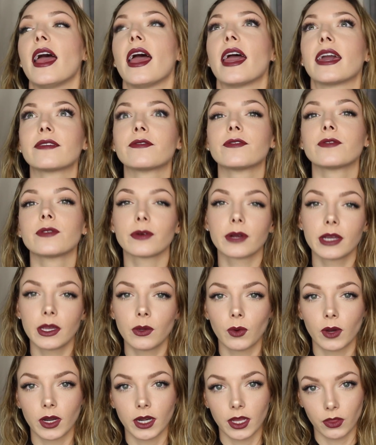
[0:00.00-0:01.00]

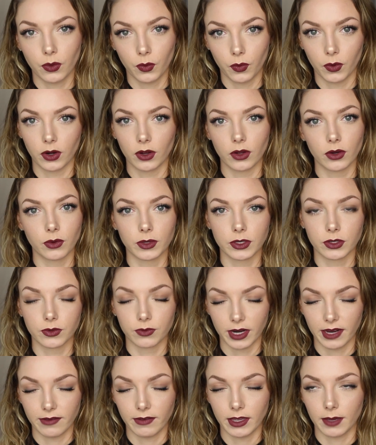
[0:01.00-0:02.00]
everyone in the world was
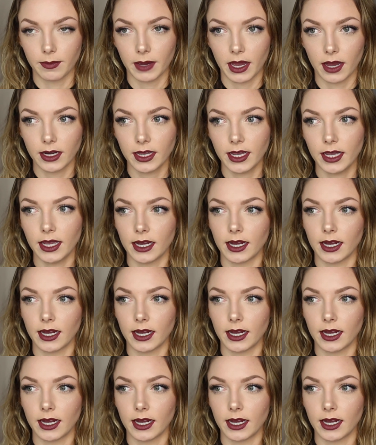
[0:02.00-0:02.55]
raving about it,